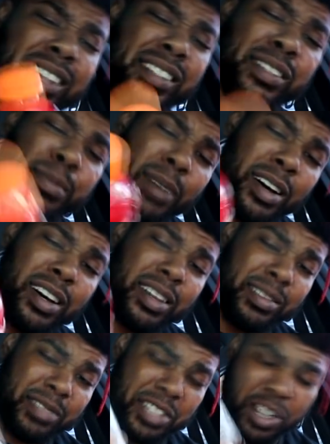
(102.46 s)
and some
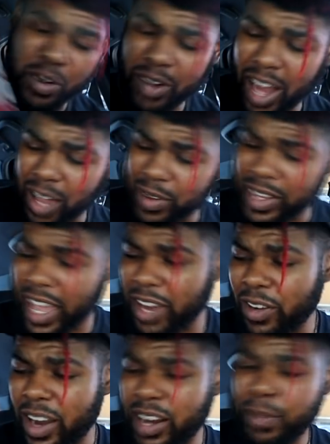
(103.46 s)
zero-calorie
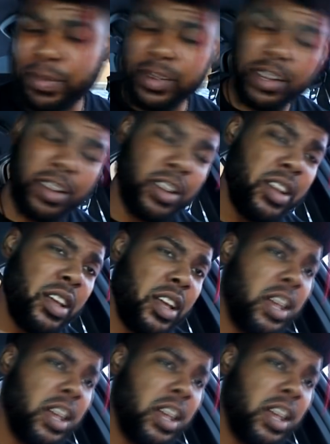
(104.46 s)
Gatorade up in here.